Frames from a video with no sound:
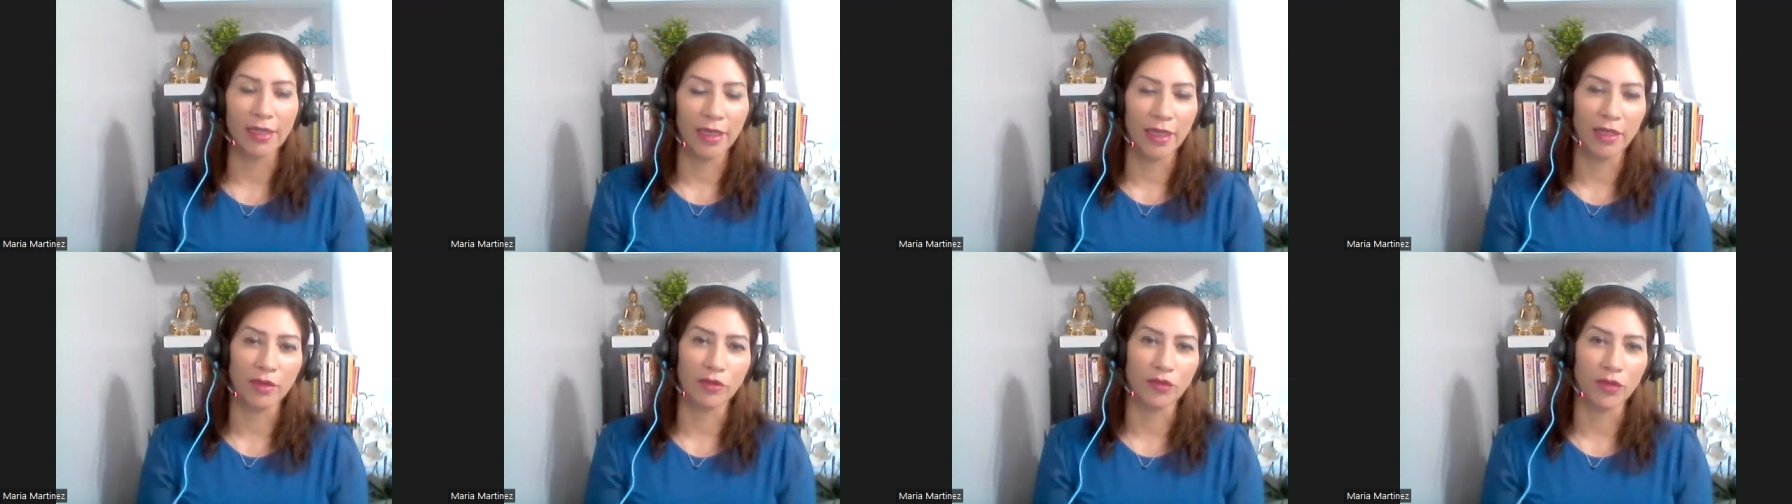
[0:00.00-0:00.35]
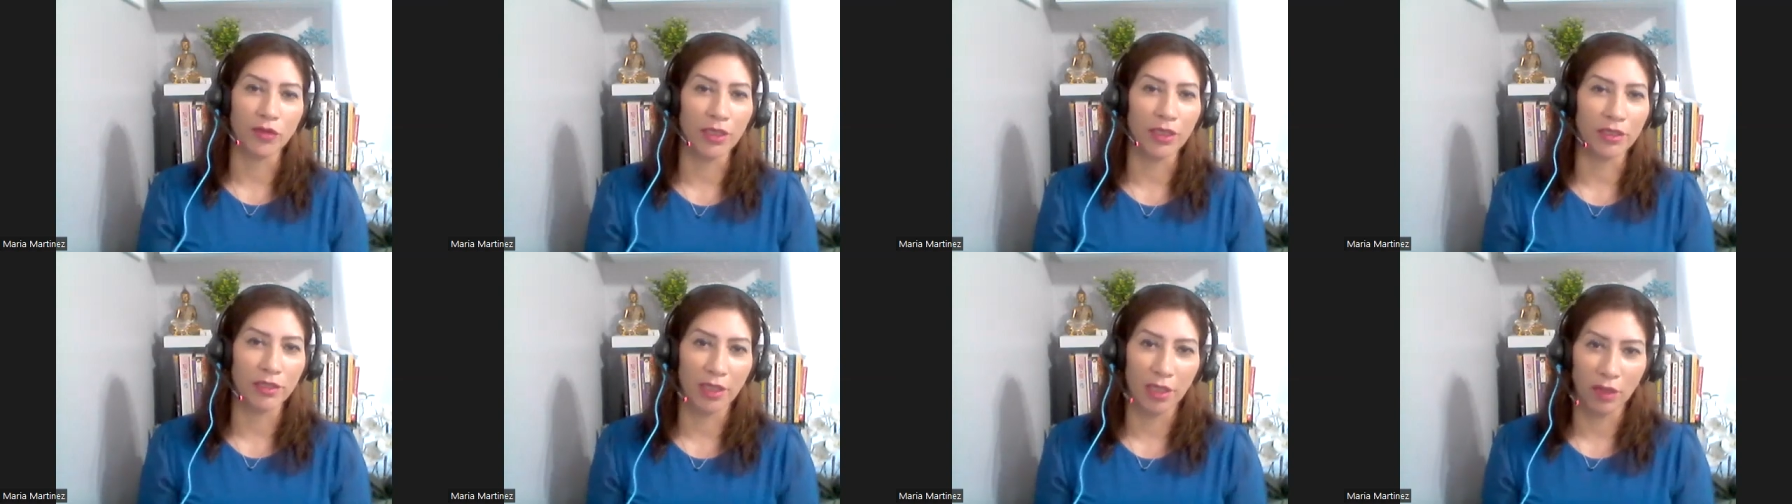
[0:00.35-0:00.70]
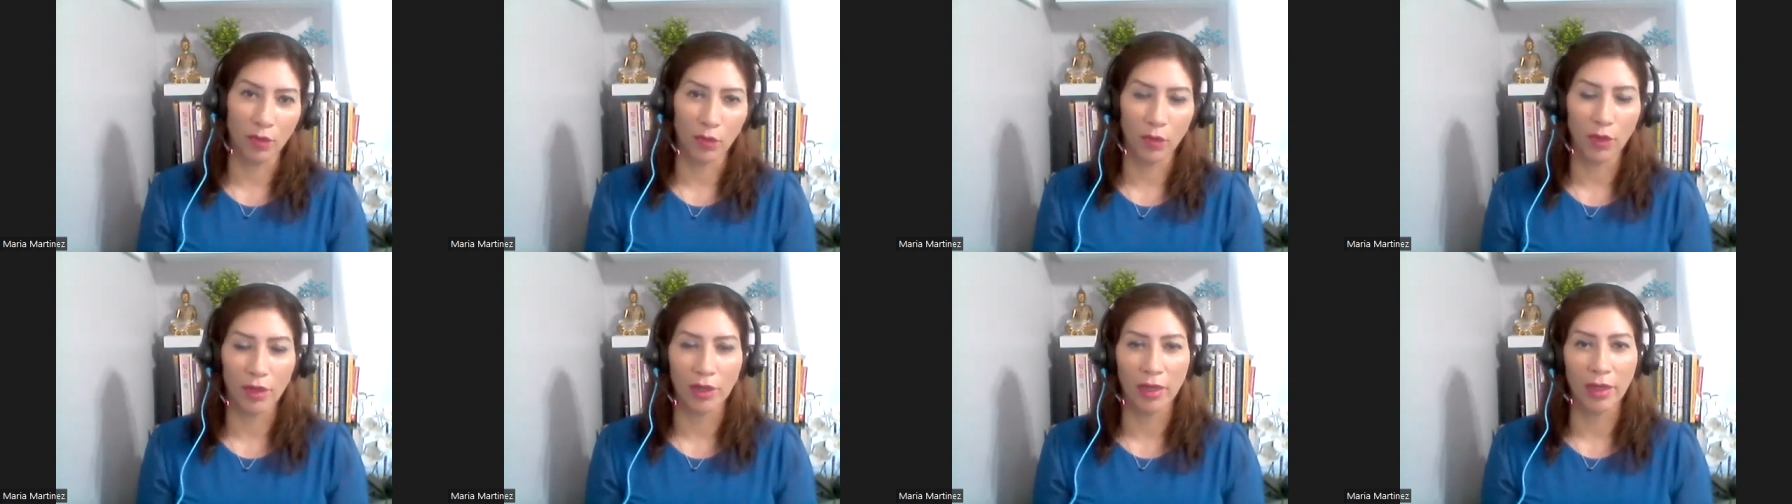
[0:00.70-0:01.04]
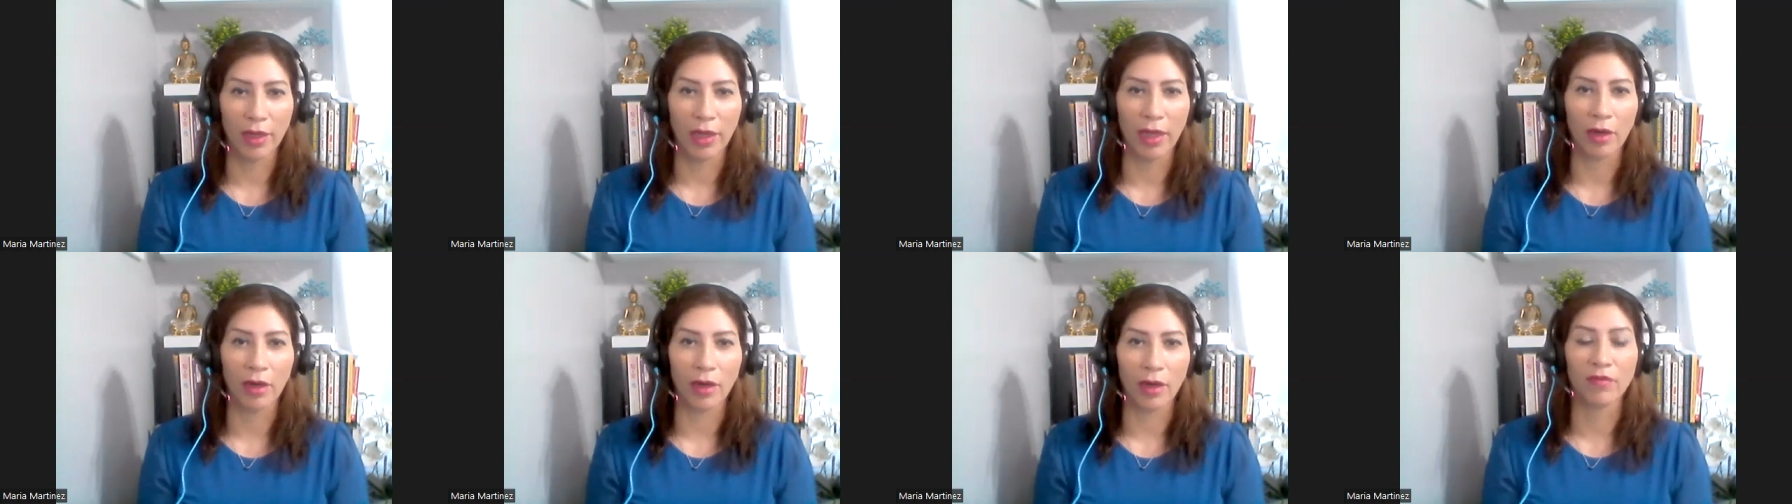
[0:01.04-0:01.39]
then it draws the other one
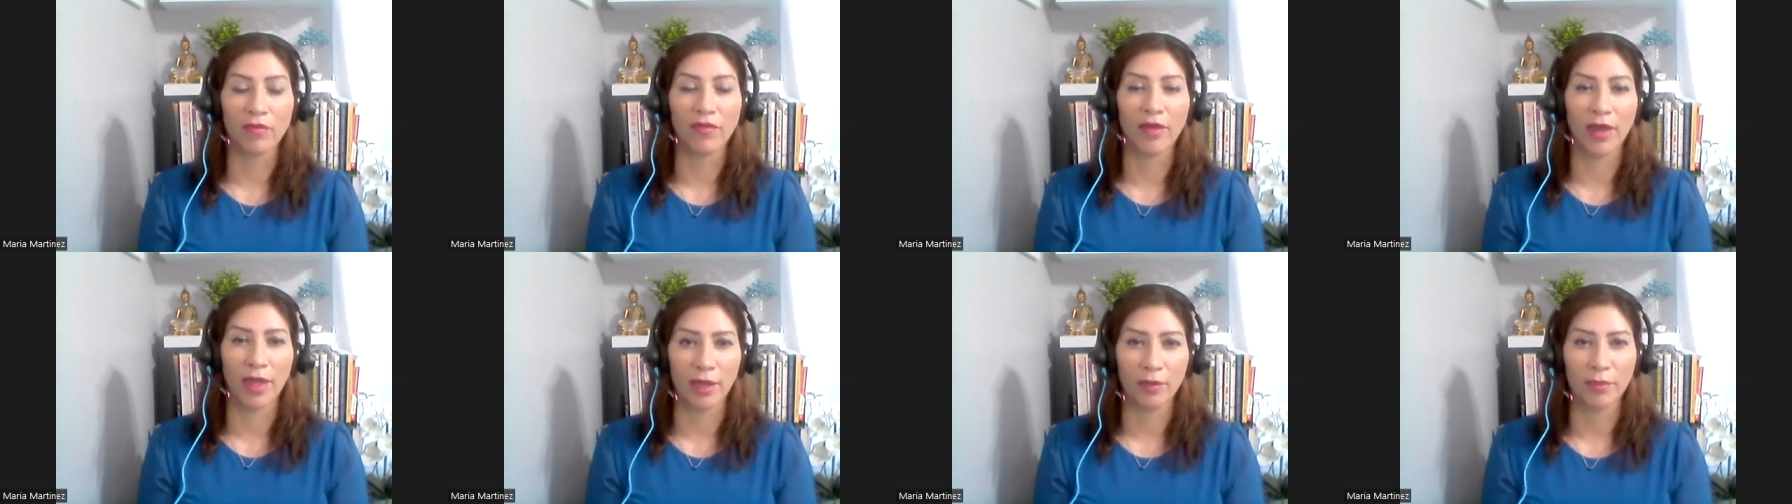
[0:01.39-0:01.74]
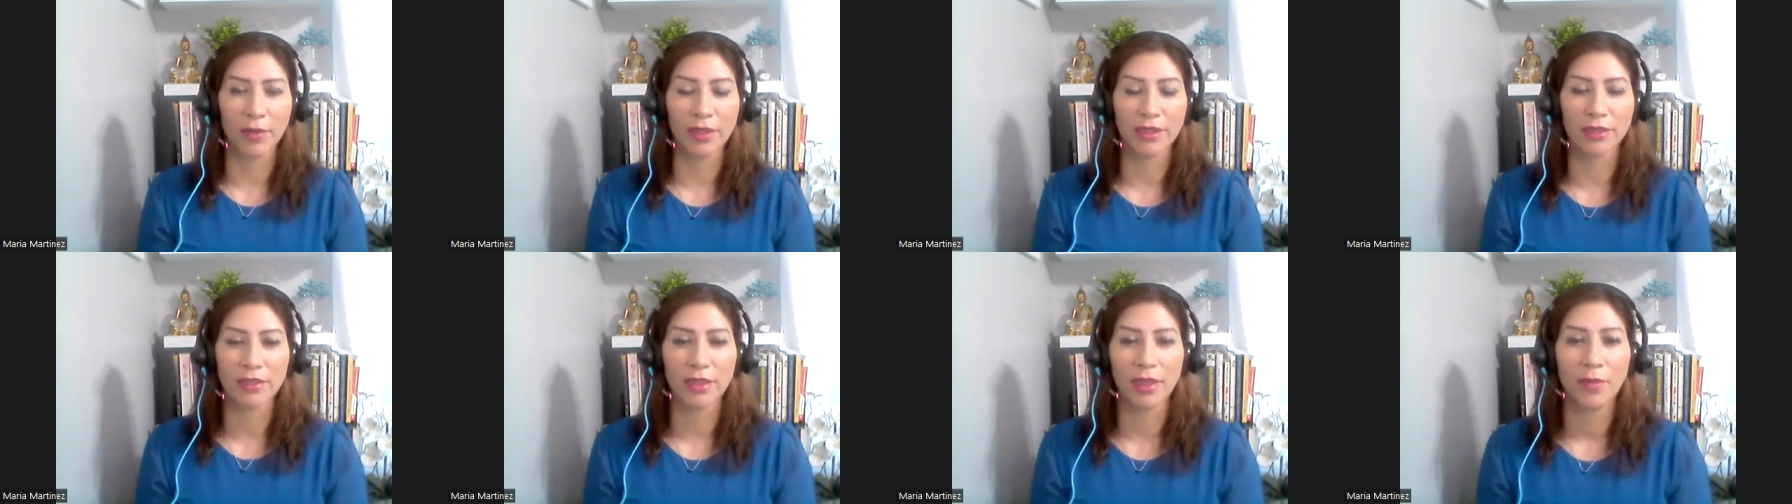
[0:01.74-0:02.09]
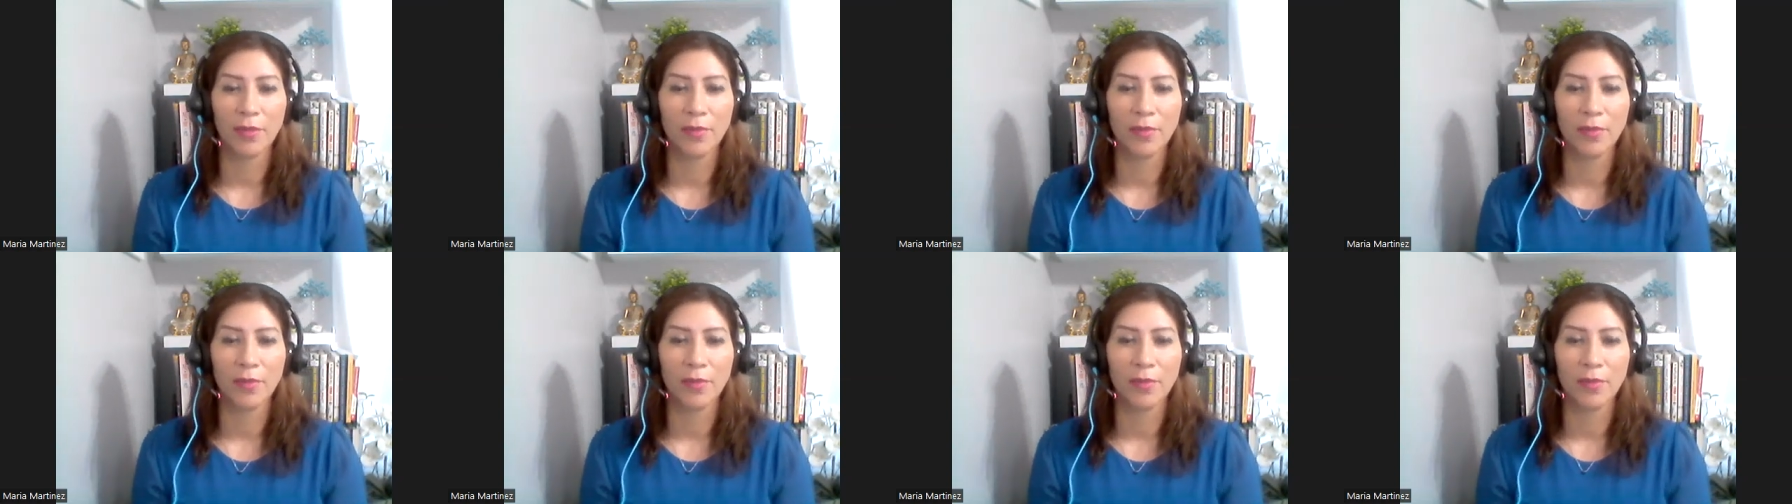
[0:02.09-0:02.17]
out of alignment.